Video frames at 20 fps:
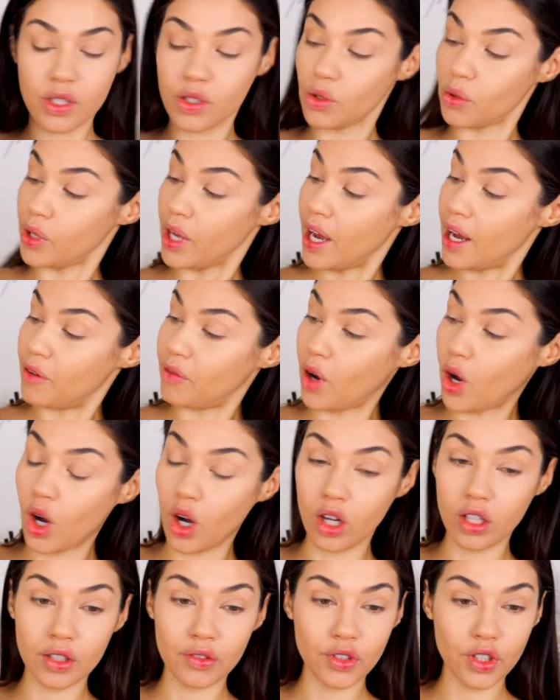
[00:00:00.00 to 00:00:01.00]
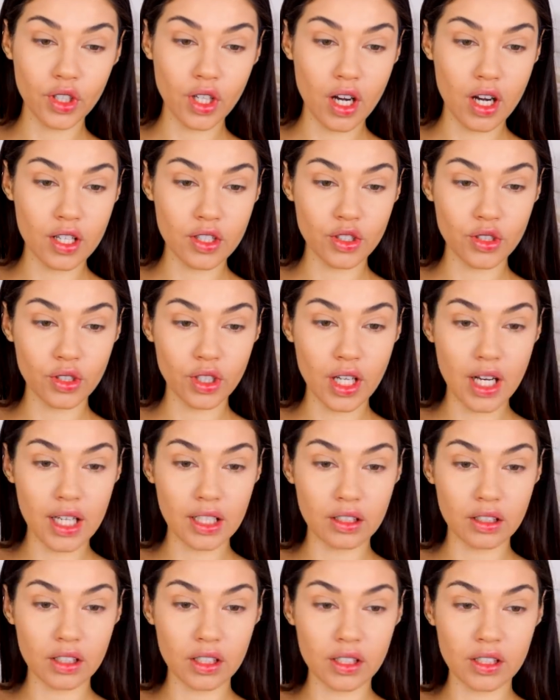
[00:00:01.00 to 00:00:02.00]
So you have all of your contour
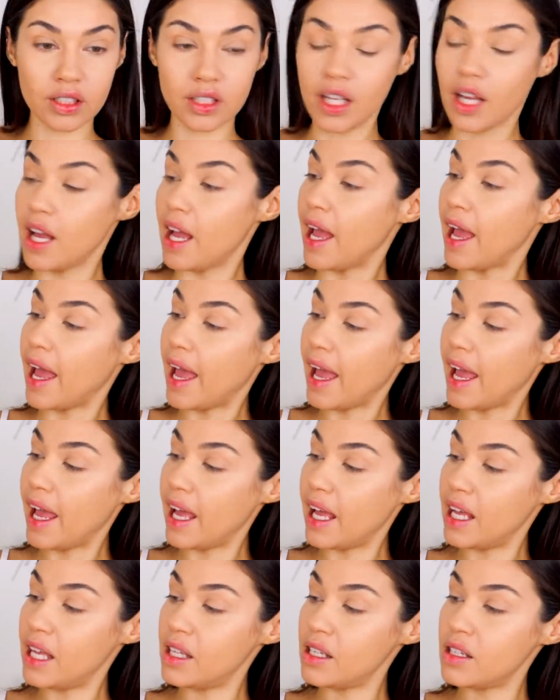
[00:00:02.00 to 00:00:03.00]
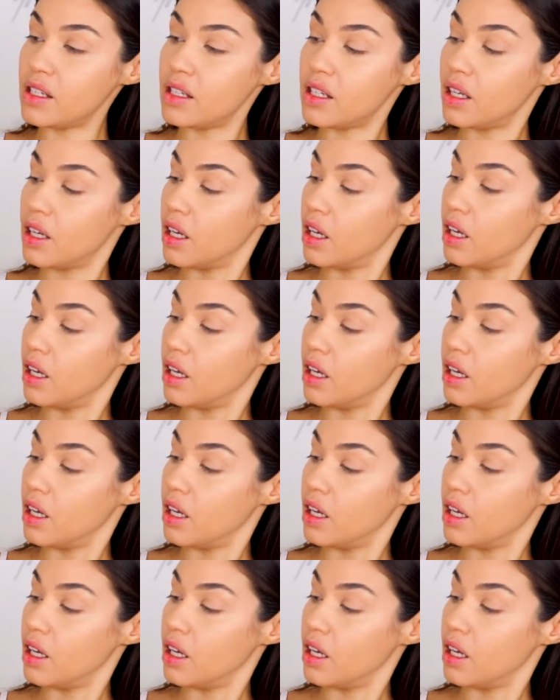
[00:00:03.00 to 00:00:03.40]
colors and